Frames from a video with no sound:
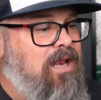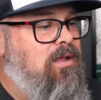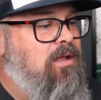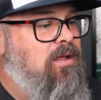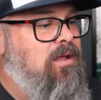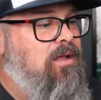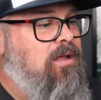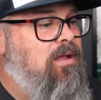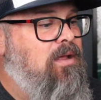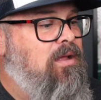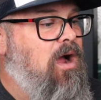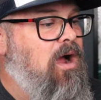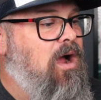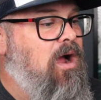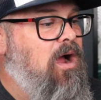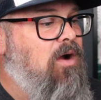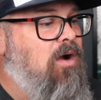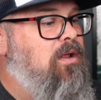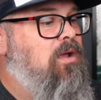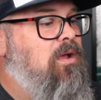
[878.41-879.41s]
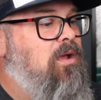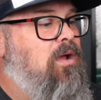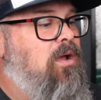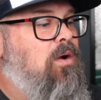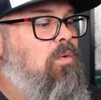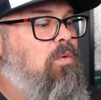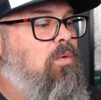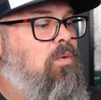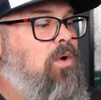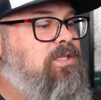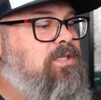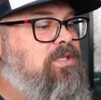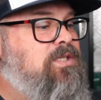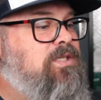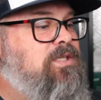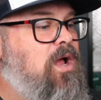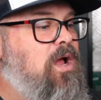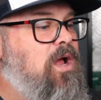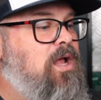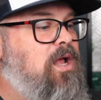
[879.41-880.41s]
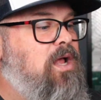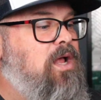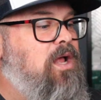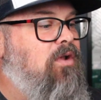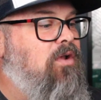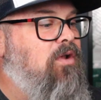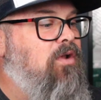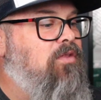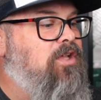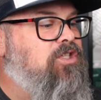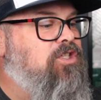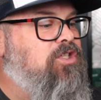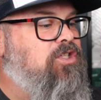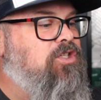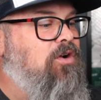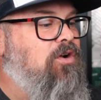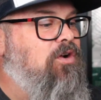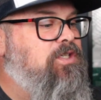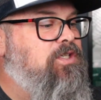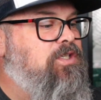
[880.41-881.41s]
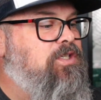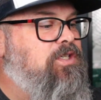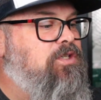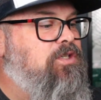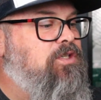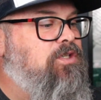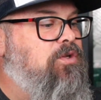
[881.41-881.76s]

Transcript: All right. What's the rundown on the Surface Seducer?